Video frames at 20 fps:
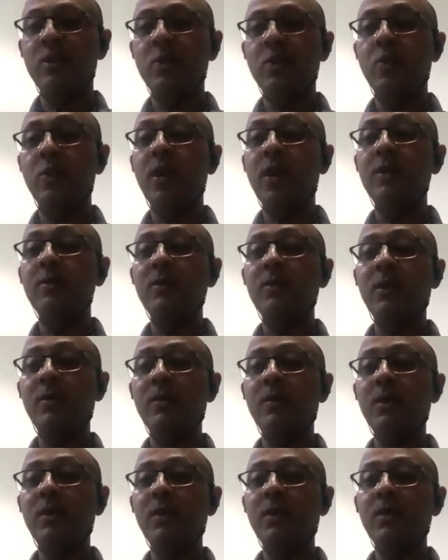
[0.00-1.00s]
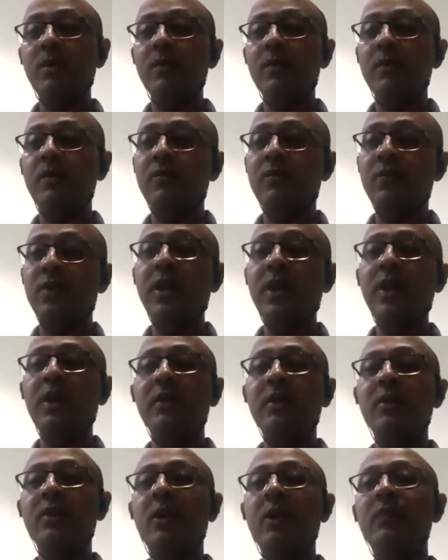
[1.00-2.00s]
One may be
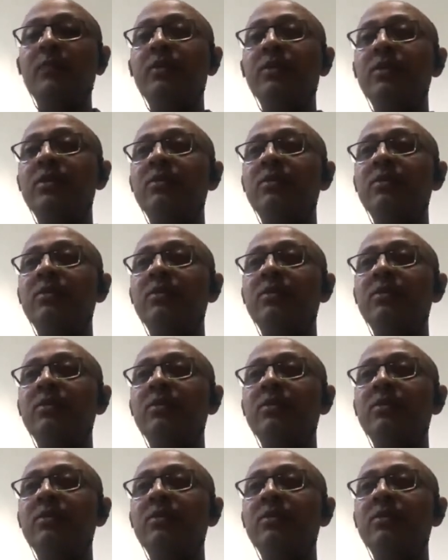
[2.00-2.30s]
freed of